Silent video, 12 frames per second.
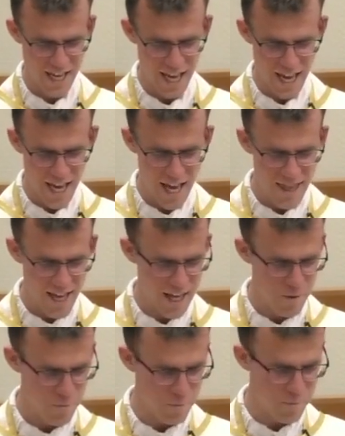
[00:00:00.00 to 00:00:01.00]
And
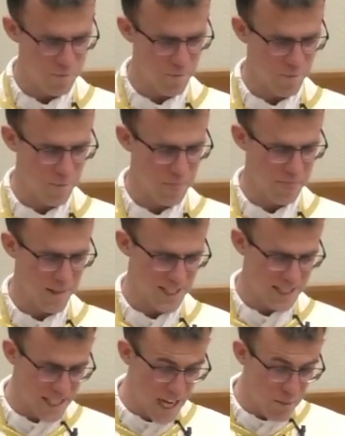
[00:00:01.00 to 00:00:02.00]
then the
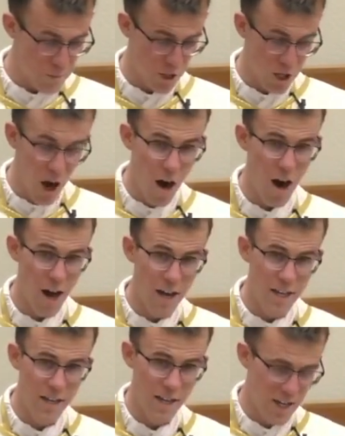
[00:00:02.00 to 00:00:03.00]
same
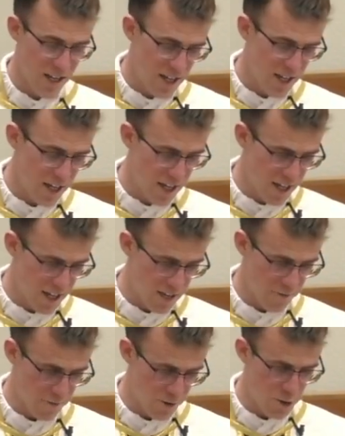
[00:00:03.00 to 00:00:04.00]
God in
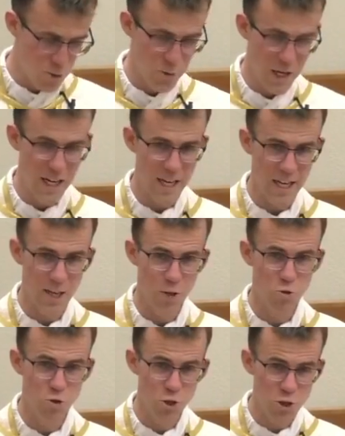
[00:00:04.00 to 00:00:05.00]
the first reading
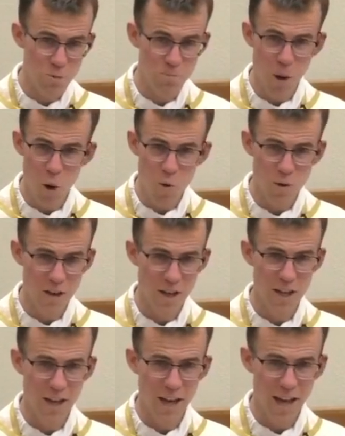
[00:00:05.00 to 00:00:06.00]
who spoke
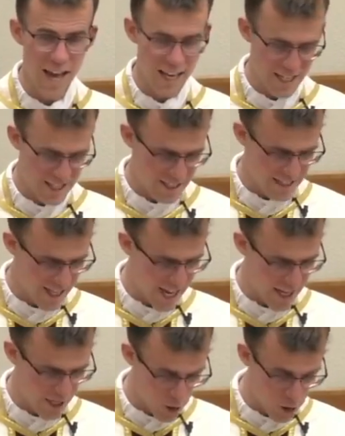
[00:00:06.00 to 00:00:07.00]

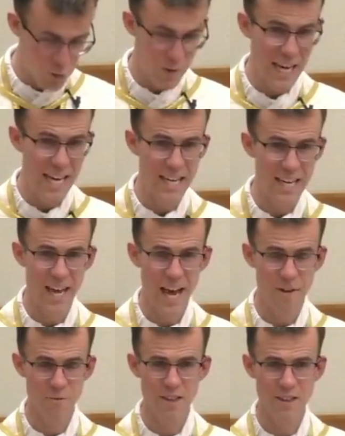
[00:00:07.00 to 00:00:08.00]
and created
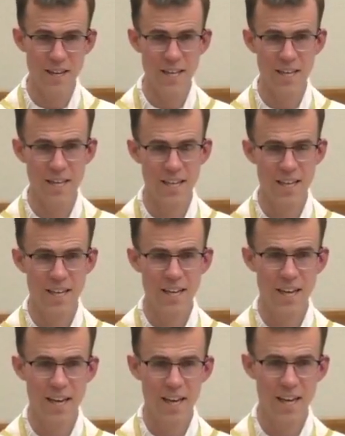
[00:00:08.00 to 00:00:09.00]
everything
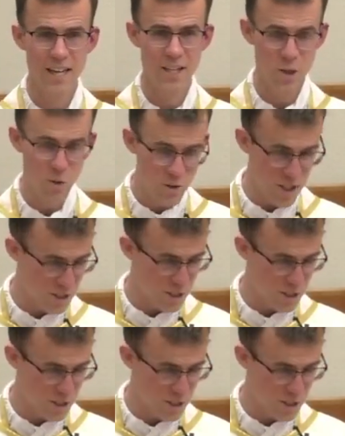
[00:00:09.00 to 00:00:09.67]
uses